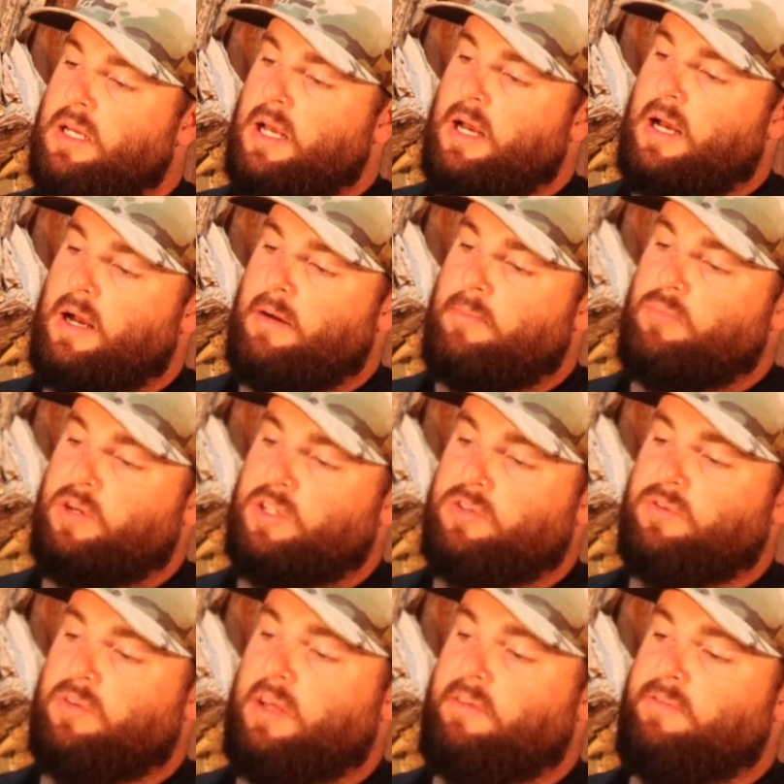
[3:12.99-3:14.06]

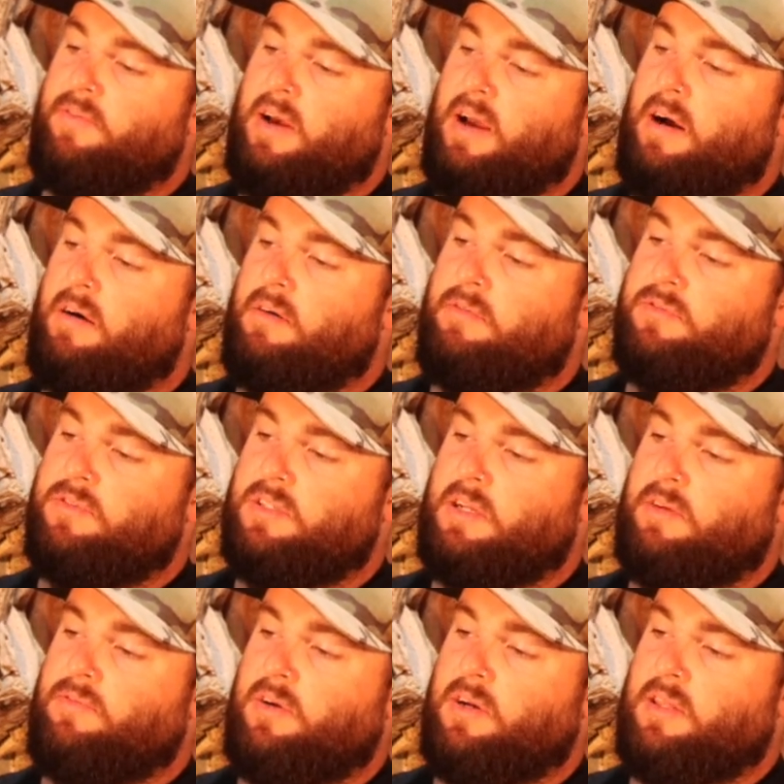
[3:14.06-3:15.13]
pressure relief valves,
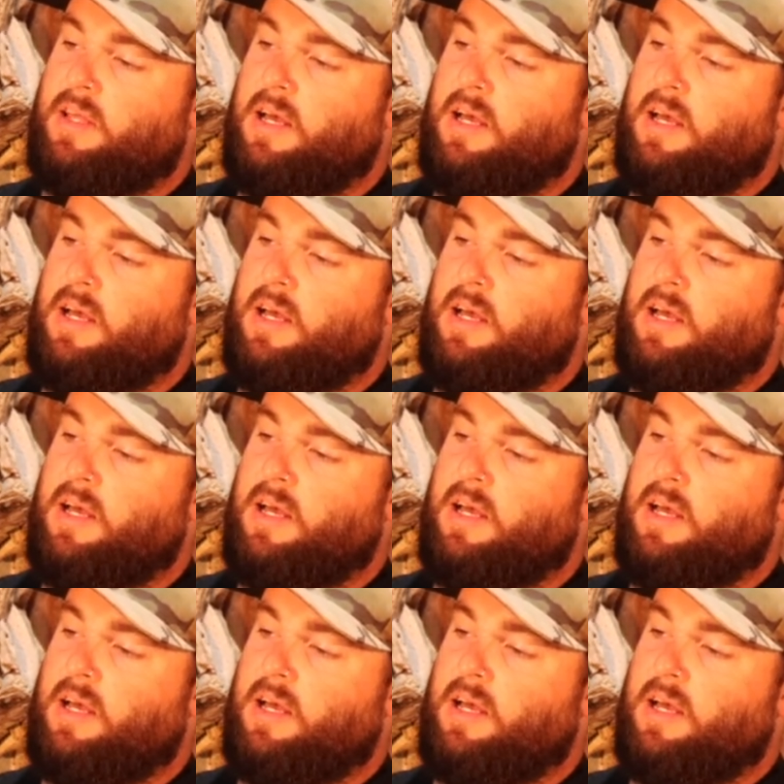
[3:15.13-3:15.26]
stuff like